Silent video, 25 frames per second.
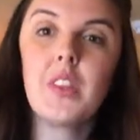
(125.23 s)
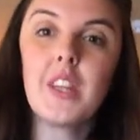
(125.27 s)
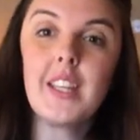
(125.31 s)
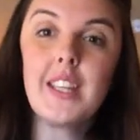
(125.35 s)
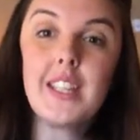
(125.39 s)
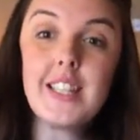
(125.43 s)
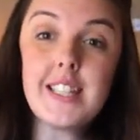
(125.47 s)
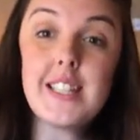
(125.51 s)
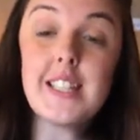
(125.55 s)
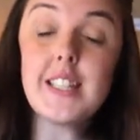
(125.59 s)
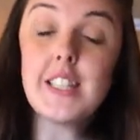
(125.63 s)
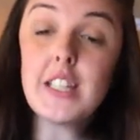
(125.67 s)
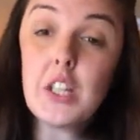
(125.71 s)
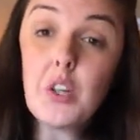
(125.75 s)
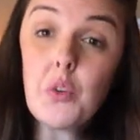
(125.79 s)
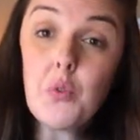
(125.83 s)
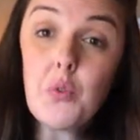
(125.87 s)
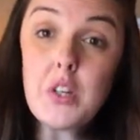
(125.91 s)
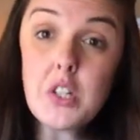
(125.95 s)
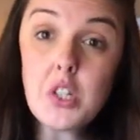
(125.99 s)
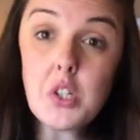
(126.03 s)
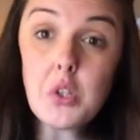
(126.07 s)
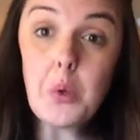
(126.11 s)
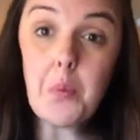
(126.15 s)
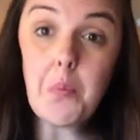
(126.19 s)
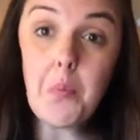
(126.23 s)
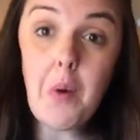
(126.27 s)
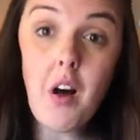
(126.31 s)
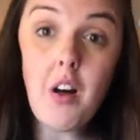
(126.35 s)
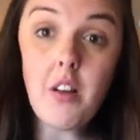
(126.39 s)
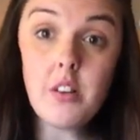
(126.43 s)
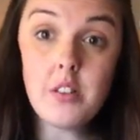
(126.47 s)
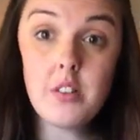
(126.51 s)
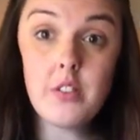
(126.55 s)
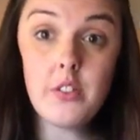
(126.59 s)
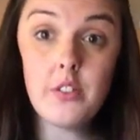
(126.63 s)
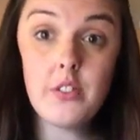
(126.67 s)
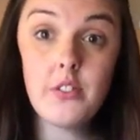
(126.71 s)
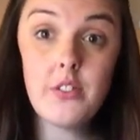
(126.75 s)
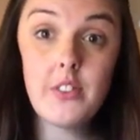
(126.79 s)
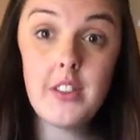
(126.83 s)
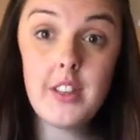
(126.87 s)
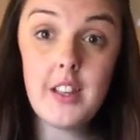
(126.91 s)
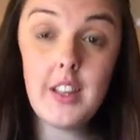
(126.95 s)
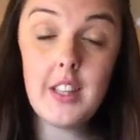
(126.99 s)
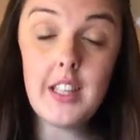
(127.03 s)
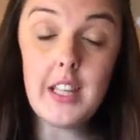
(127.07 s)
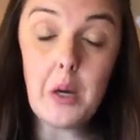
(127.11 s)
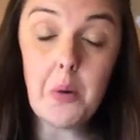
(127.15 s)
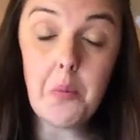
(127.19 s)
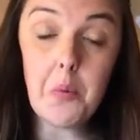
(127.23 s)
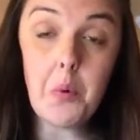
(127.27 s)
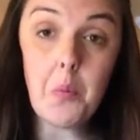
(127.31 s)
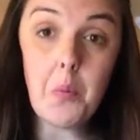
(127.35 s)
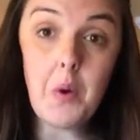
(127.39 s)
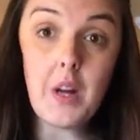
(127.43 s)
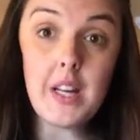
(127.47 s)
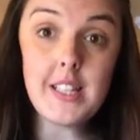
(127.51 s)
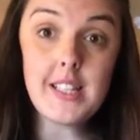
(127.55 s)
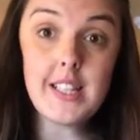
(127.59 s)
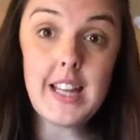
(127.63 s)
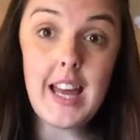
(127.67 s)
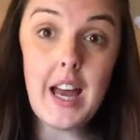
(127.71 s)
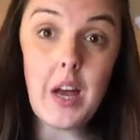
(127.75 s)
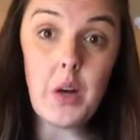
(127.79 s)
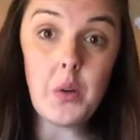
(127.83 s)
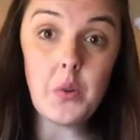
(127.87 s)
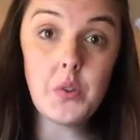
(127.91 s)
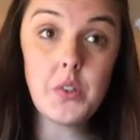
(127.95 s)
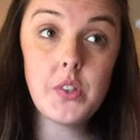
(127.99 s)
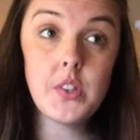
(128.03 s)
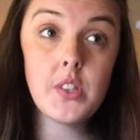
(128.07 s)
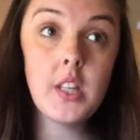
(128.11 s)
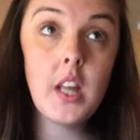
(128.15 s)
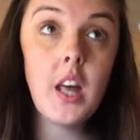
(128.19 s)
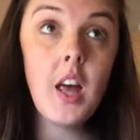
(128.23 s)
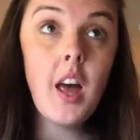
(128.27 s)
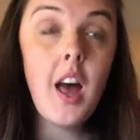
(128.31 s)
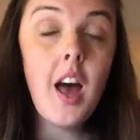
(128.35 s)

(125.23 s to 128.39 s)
this is the original part of Gilbert White's house.